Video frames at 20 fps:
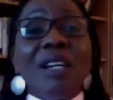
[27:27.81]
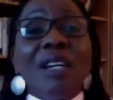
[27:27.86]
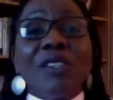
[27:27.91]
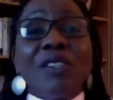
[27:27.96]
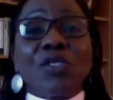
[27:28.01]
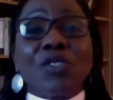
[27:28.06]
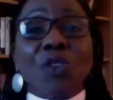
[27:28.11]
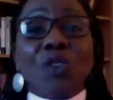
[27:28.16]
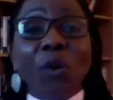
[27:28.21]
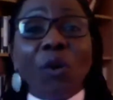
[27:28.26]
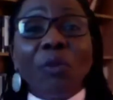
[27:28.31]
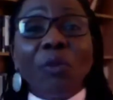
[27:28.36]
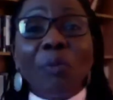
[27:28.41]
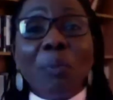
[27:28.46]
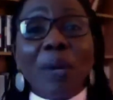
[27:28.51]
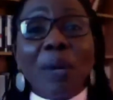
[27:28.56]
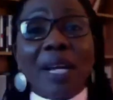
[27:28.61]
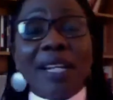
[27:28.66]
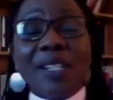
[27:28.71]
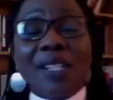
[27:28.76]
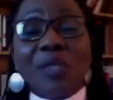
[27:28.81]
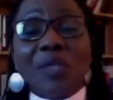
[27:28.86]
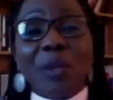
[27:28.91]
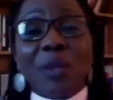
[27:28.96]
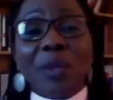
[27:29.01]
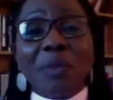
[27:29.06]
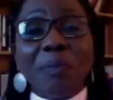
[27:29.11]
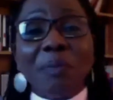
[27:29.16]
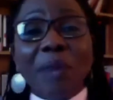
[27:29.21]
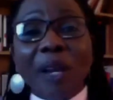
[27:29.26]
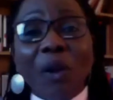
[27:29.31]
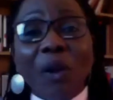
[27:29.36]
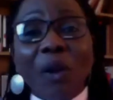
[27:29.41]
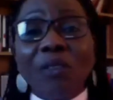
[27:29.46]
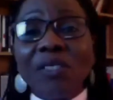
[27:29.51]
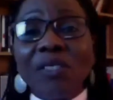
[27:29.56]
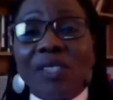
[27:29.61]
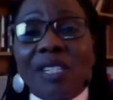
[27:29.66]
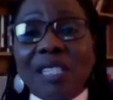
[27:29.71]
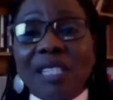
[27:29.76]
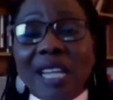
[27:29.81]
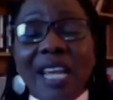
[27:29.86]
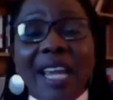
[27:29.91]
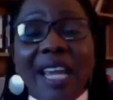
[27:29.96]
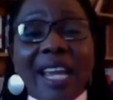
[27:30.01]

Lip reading: song plays with my conscience.